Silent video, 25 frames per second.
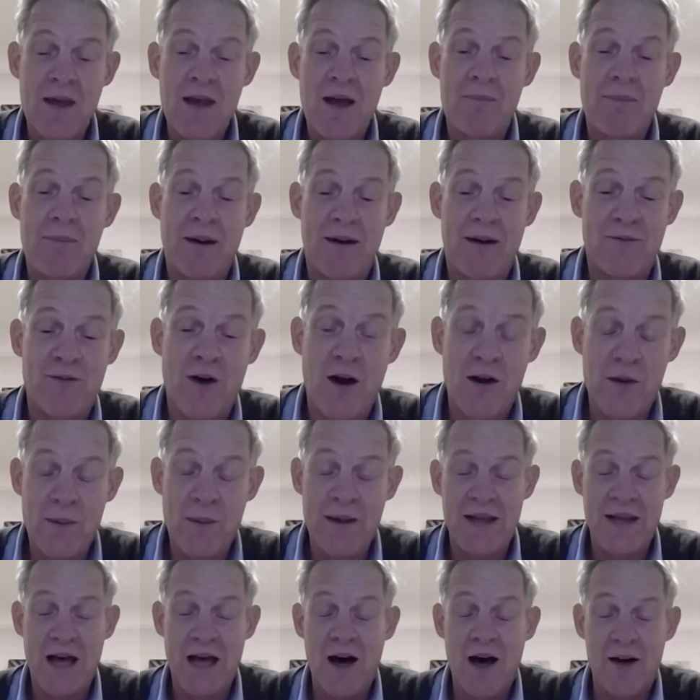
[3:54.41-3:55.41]
By far and away
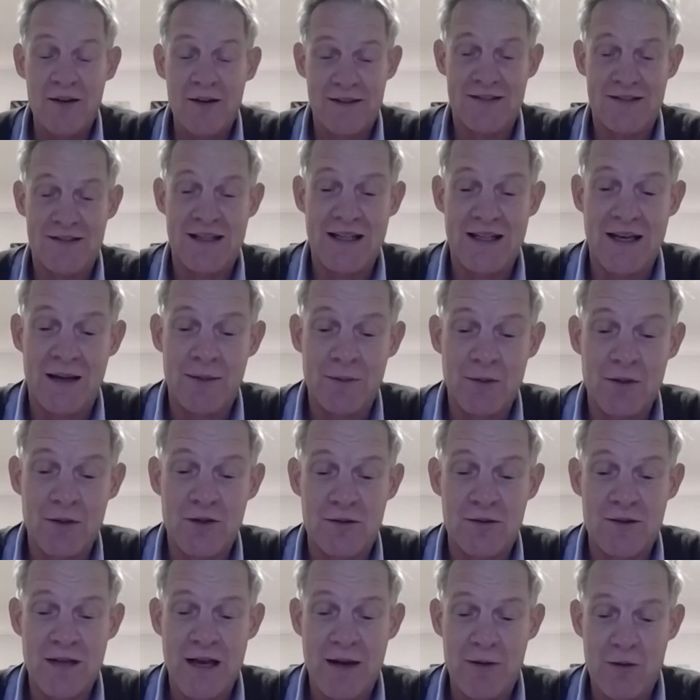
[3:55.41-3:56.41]
the hardest thing I'm going to do
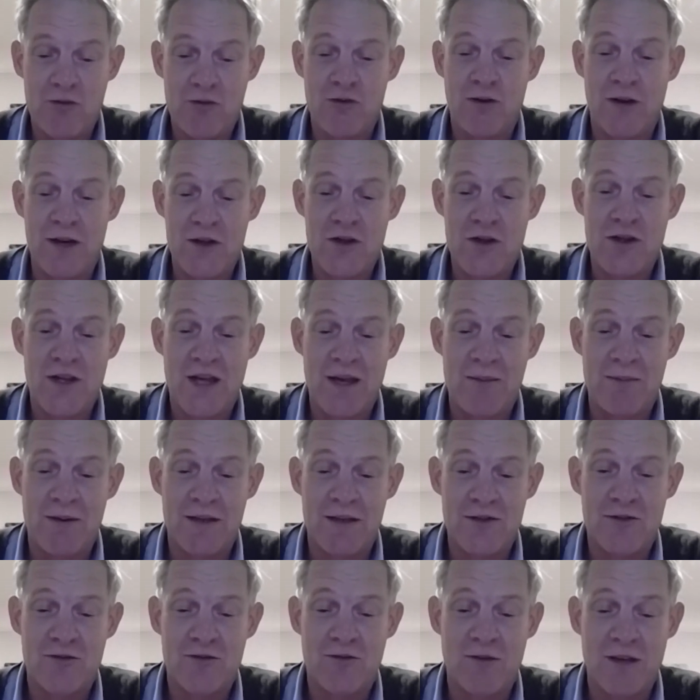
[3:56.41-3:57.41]
now is try and share my
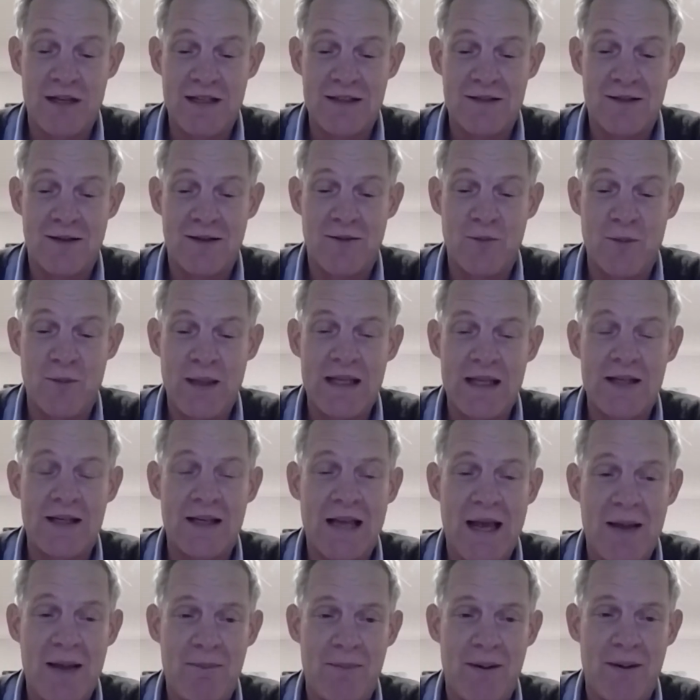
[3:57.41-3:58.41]
screen, so if we can
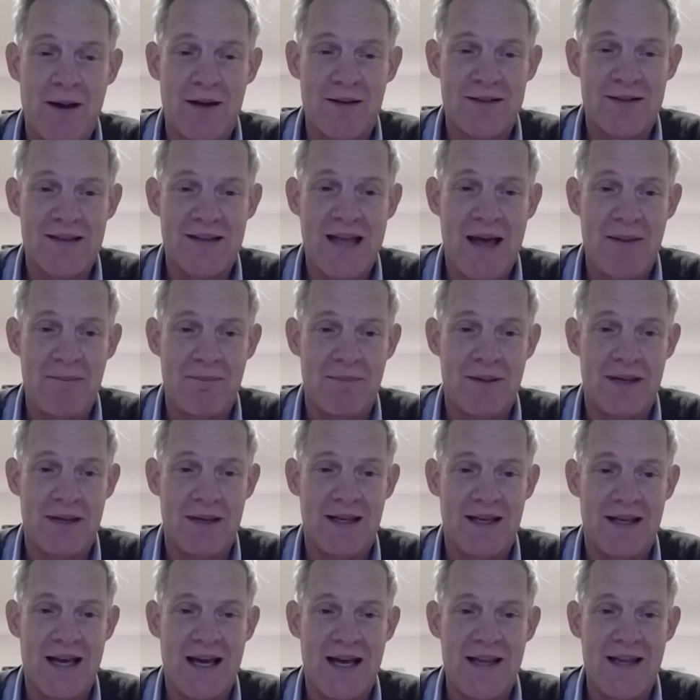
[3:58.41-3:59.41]
get past that
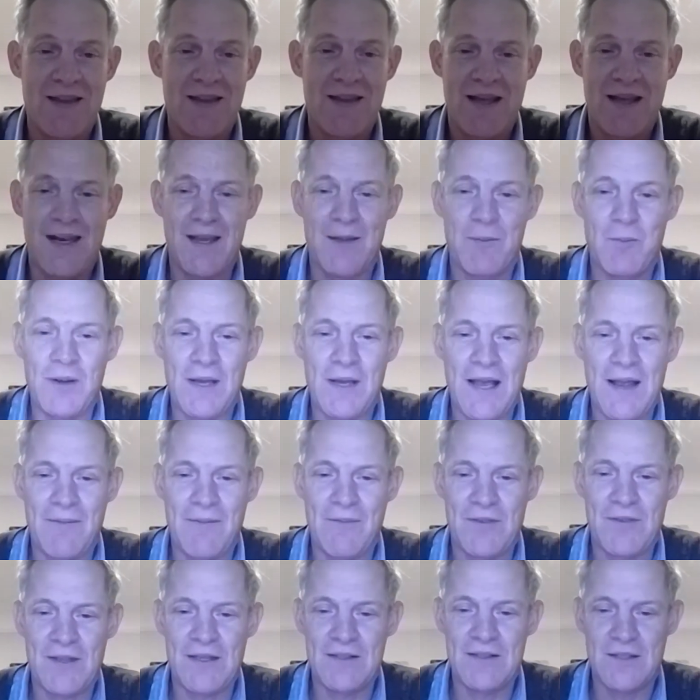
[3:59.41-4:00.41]
bit, and then
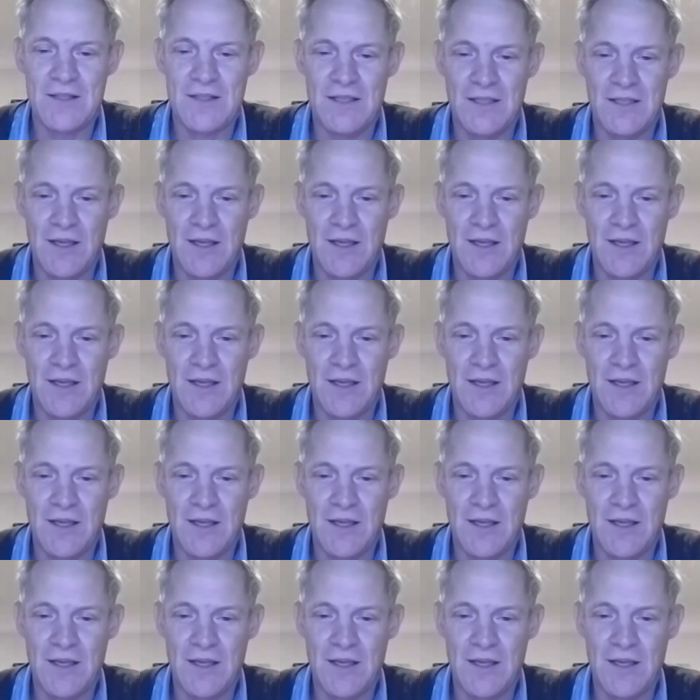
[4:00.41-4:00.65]
everything's going